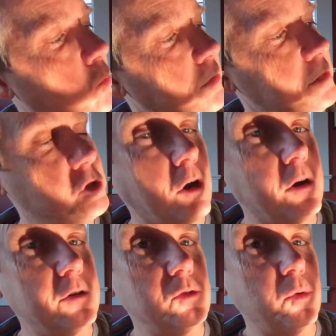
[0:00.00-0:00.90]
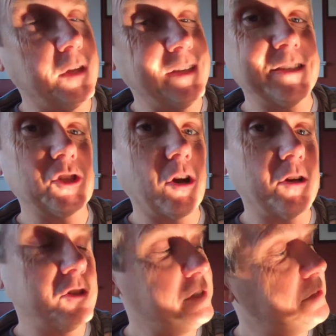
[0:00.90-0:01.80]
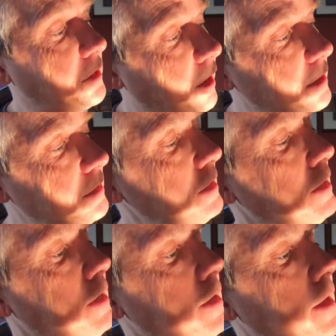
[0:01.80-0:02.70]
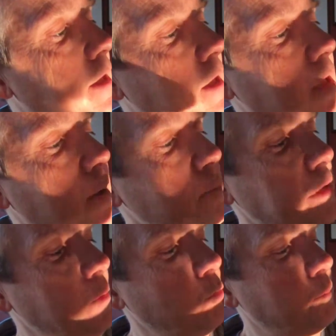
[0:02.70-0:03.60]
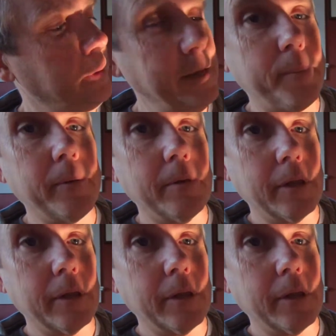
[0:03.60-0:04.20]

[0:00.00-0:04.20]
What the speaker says: When the discharge is done, it will beep.